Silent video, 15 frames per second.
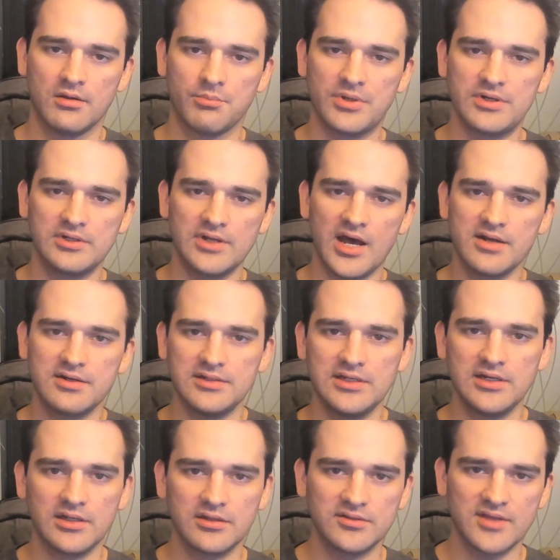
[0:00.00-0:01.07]
but not
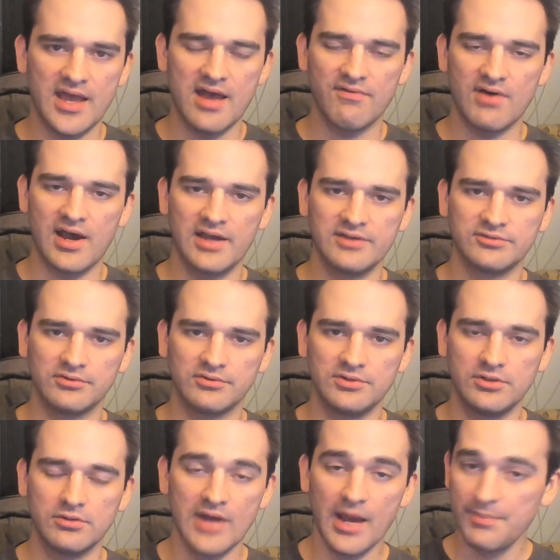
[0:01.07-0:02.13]
needing to have eyes on
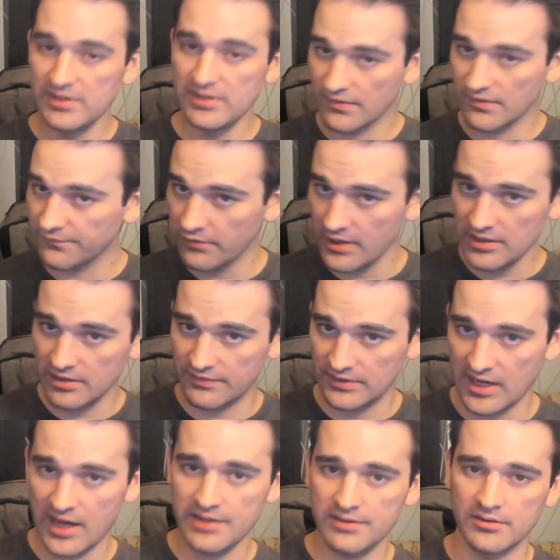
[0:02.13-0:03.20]
you, not being afraid of it
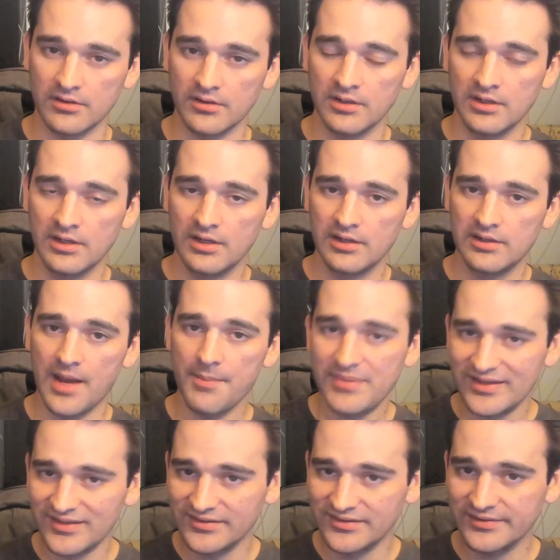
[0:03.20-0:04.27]
either, not
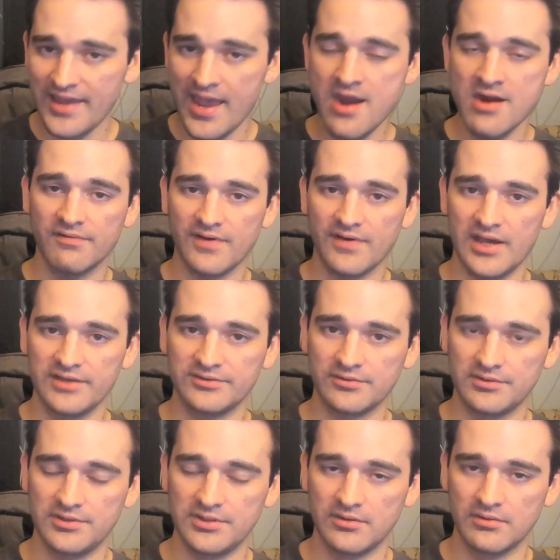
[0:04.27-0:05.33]
being scared of eyes
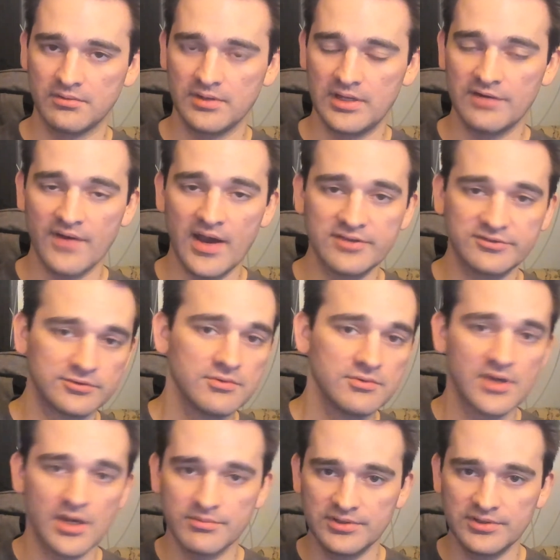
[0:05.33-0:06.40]
on you. And if eyes do
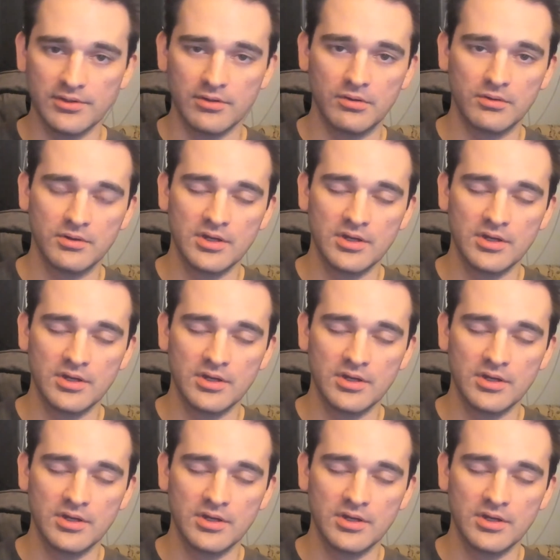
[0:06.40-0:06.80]
come to you,